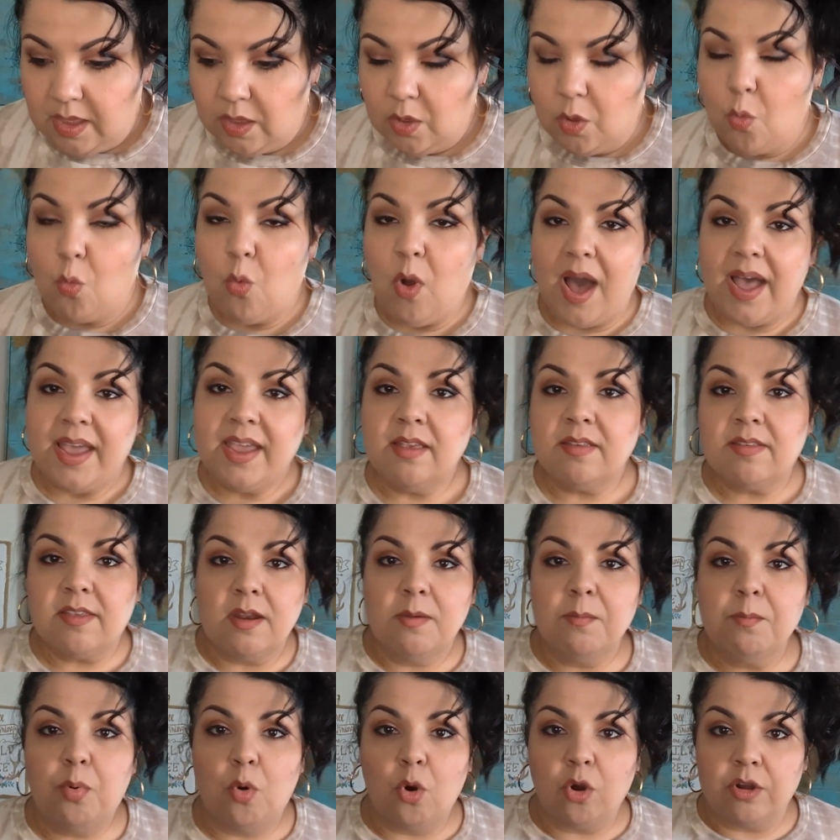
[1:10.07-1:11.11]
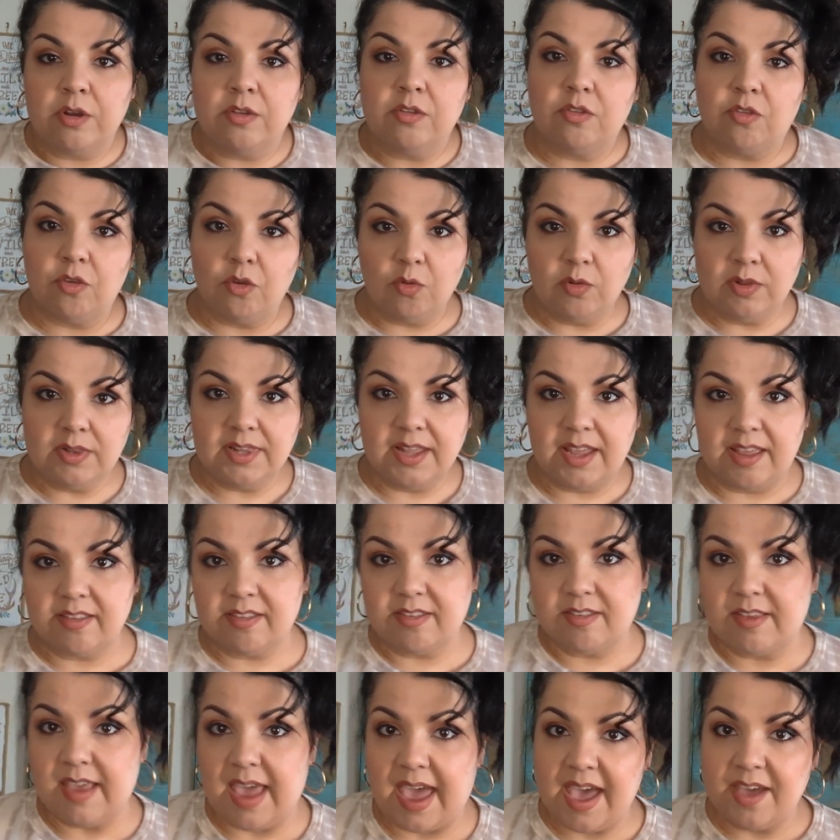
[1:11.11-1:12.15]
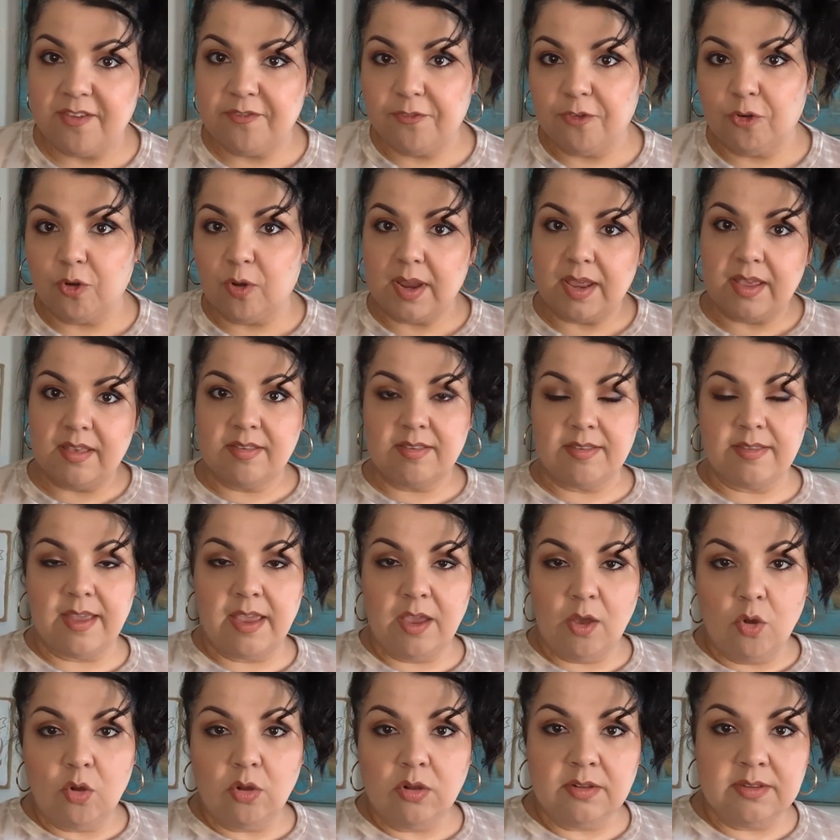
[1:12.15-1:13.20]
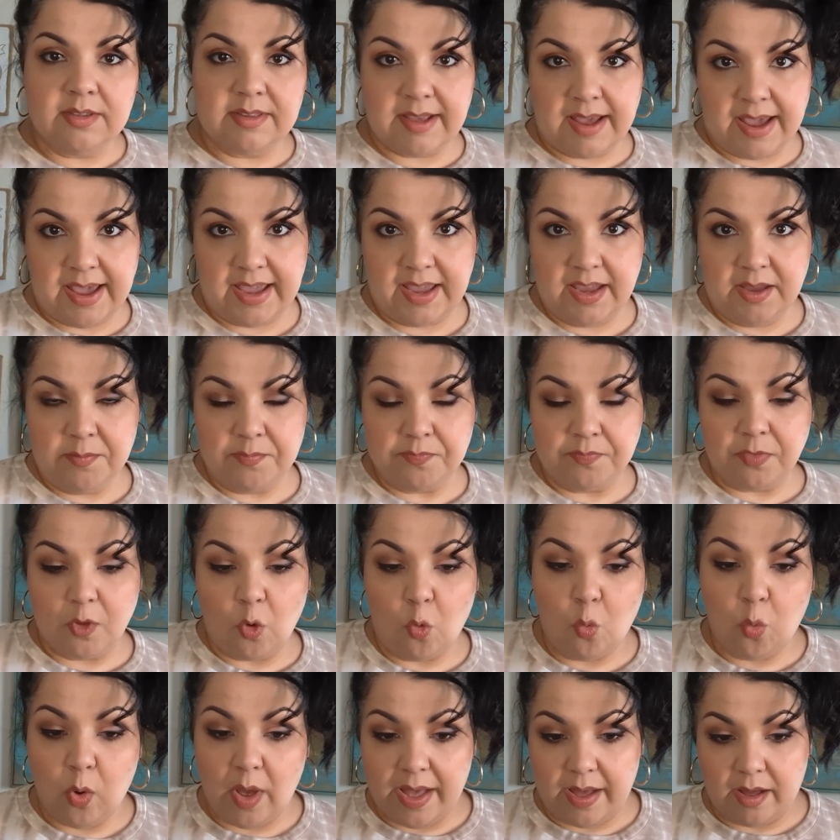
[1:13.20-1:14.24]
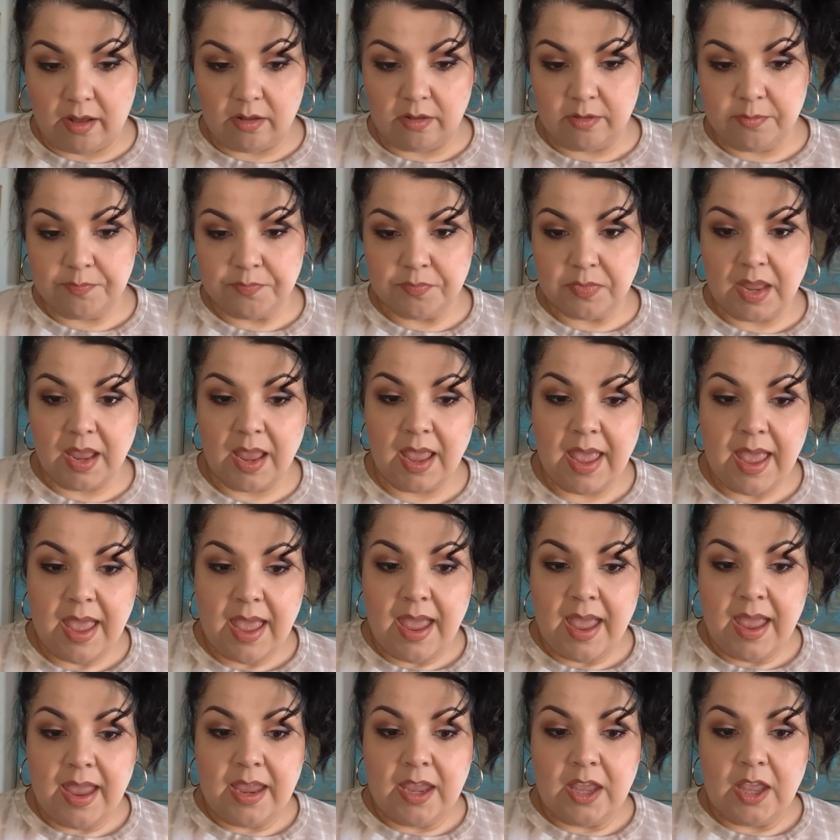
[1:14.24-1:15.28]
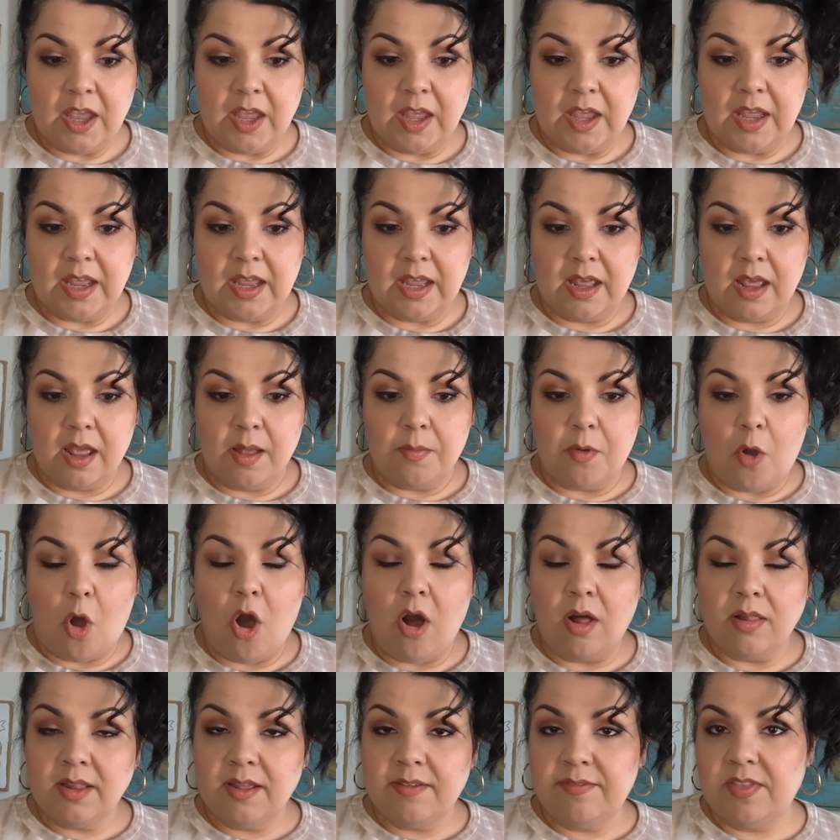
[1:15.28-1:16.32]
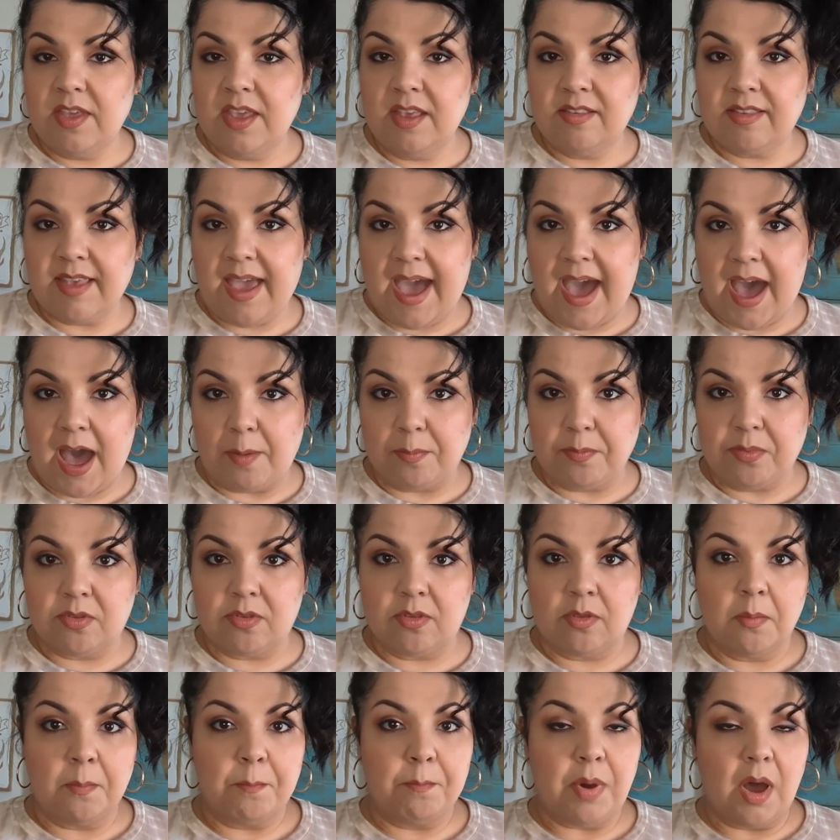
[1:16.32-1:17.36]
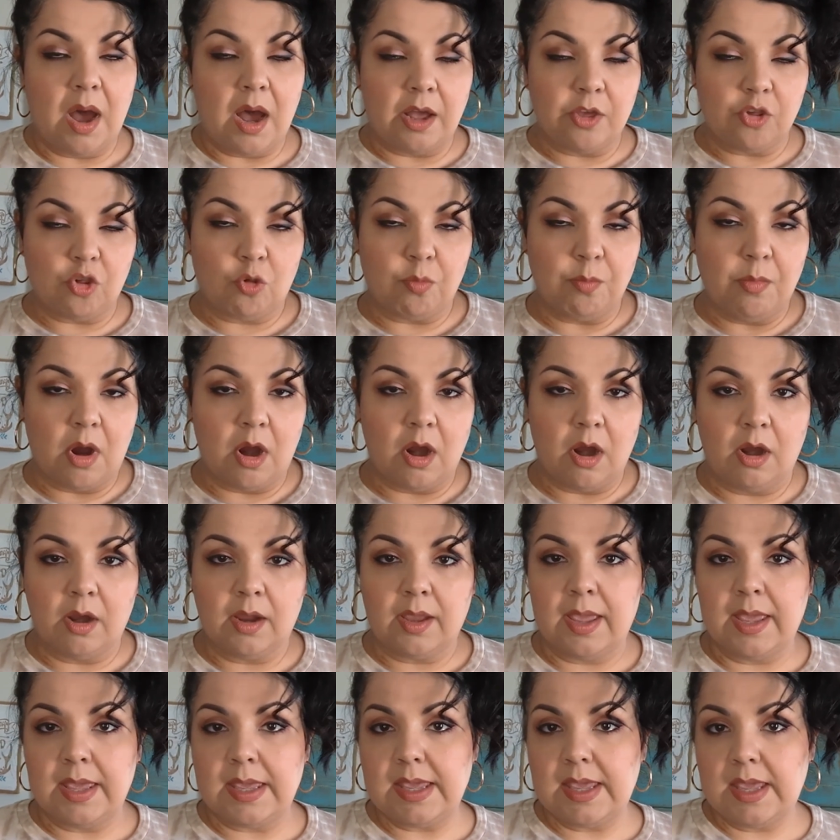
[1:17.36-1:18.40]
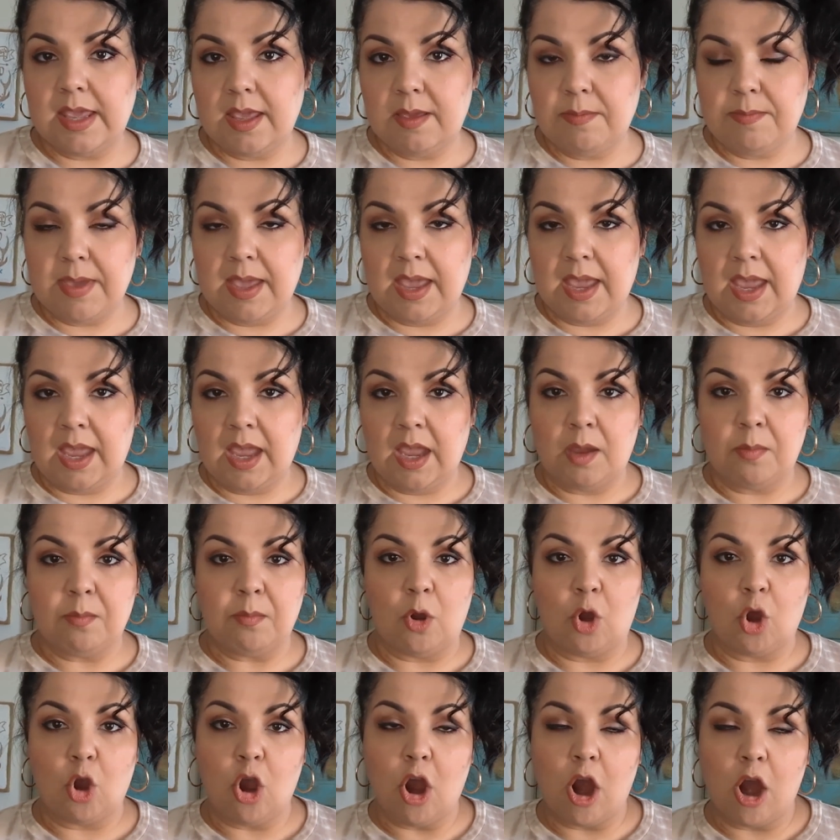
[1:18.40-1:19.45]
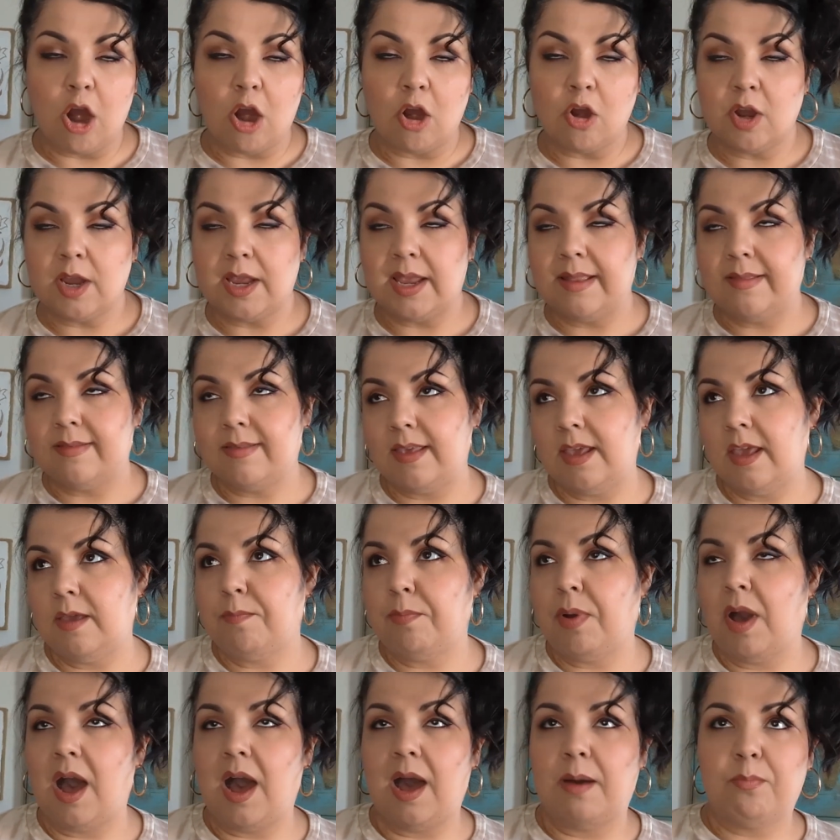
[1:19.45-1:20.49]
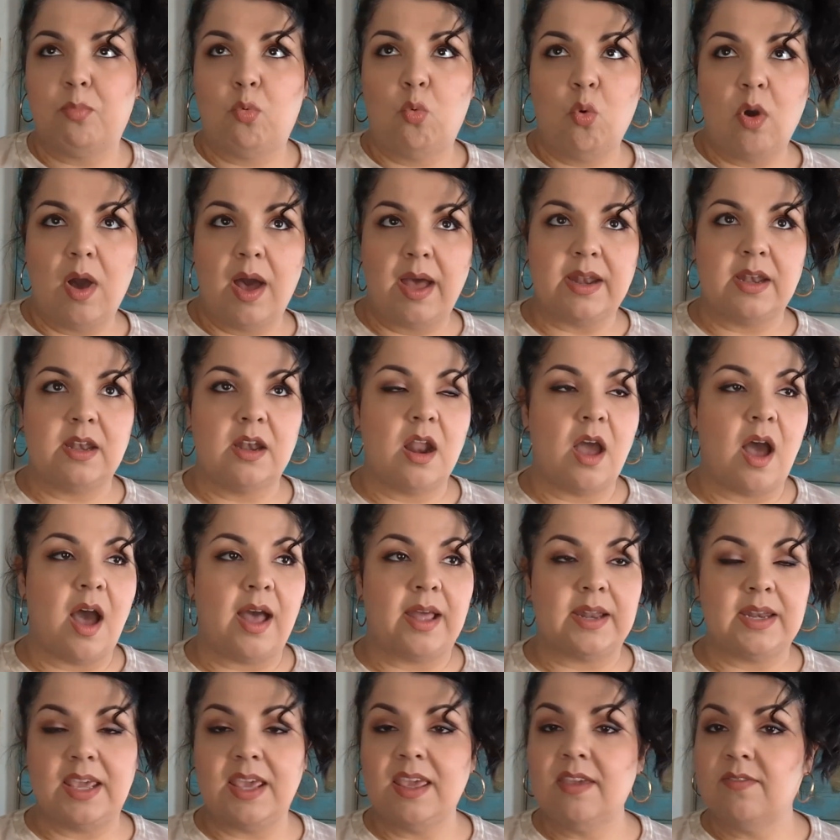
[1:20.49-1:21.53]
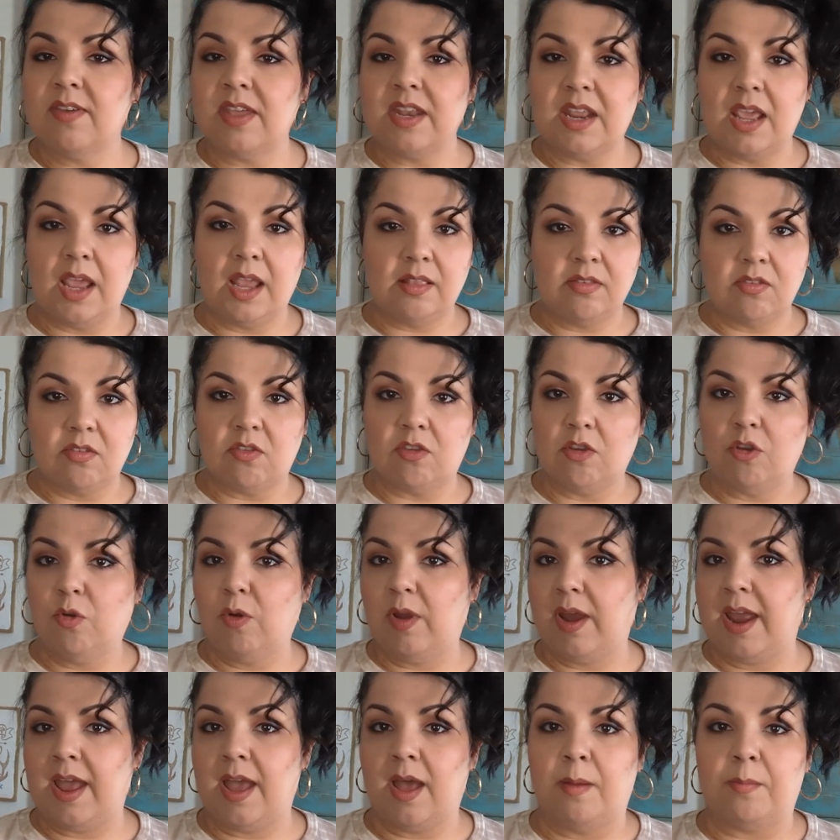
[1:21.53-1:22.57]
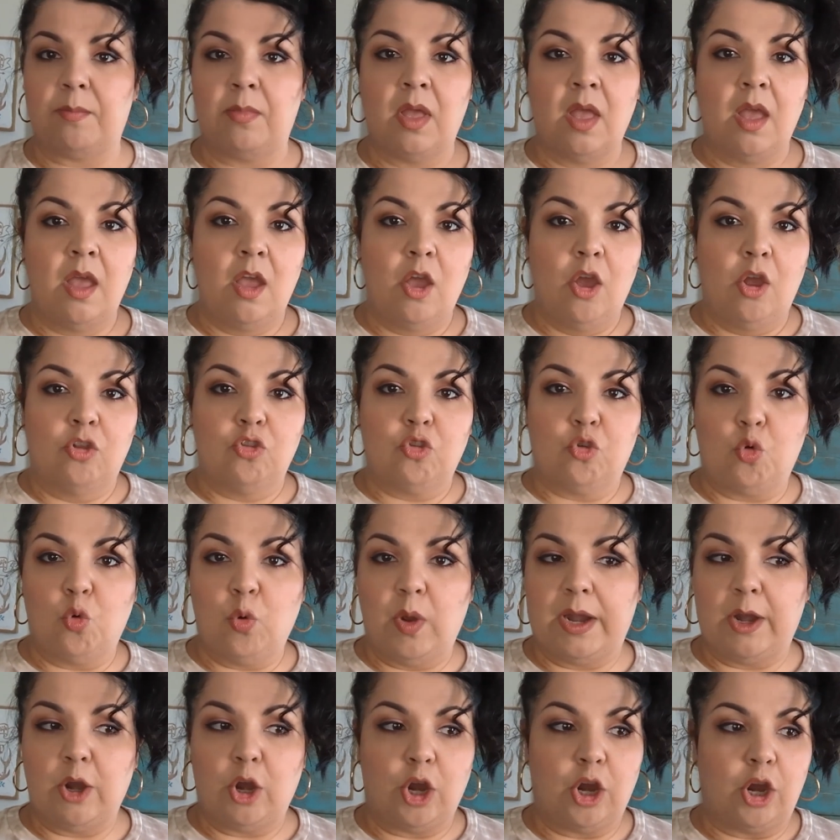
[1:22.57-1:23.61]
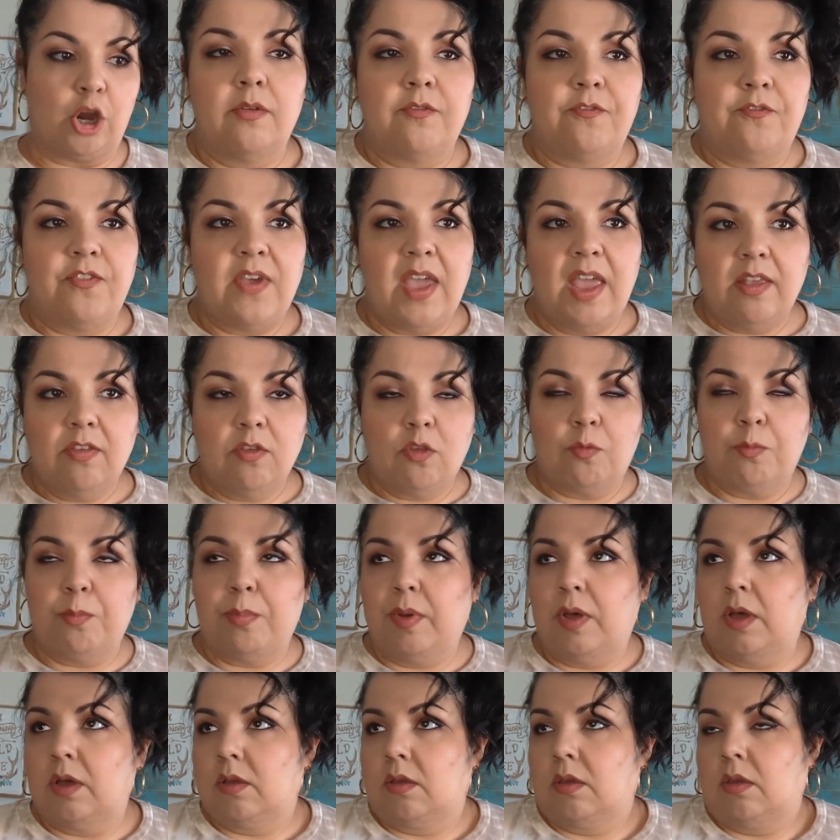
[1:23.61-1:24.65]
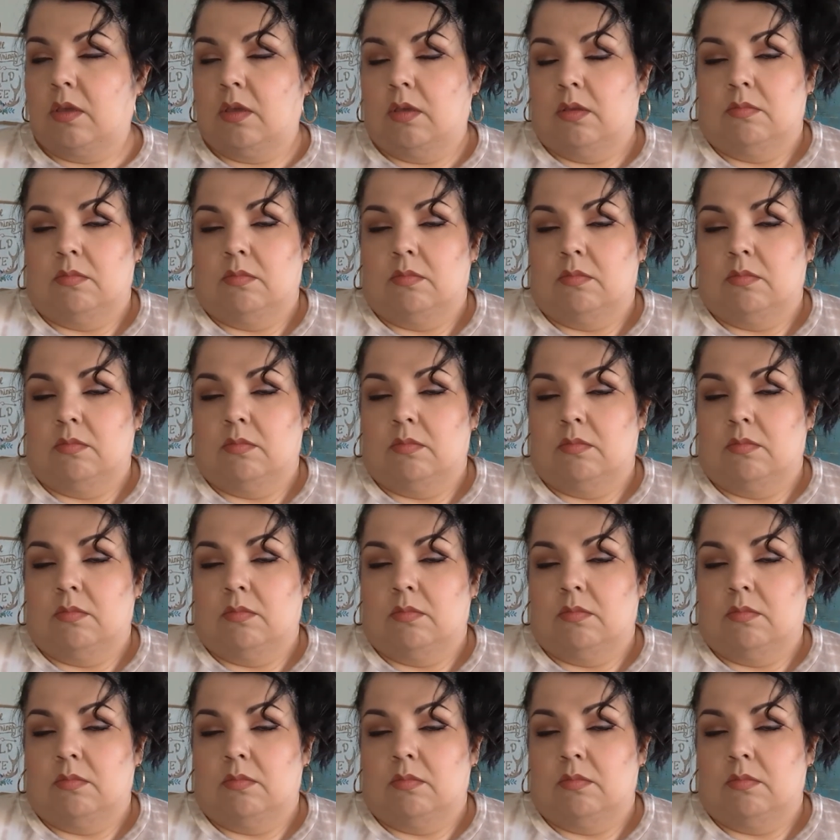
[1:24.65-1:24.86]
Why is it important to list every single day? Well, all of these apps, Poshmark, eBay, Mercari, Depop, whatnot, even Instagram, Twitter, Facebook,